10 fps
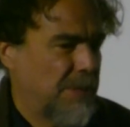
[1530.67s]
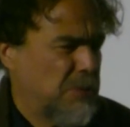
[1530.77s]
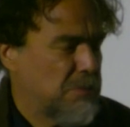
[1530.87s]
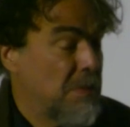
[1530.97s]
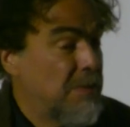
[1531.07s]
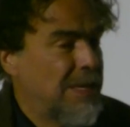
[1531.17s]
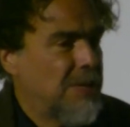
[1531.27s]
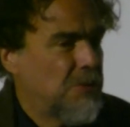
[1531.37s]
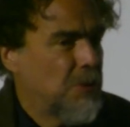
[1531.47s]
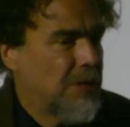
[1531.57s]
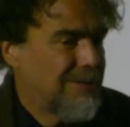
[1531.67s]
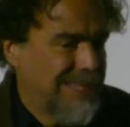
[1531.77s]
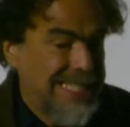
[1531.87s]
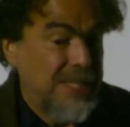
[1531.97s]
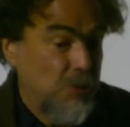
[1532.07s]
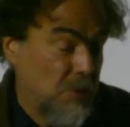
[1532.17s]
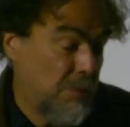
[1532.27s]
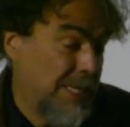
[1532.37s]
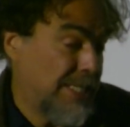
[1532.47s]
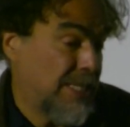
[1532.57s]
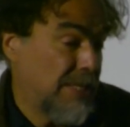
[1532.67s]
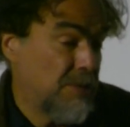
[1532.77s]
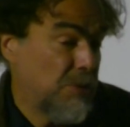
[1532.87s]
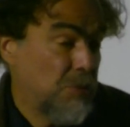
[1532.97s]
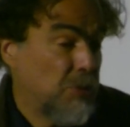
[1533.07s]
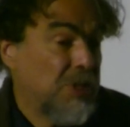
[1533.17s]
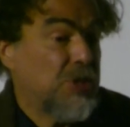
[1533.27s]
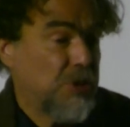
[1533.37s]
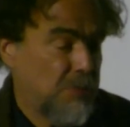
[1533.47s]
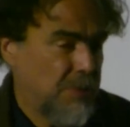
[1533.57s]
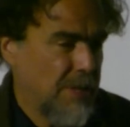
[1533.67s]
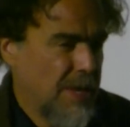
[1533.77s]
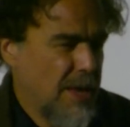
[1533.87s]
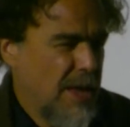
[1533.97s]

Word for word: because maybe you could be a sinner or you don't deserve it.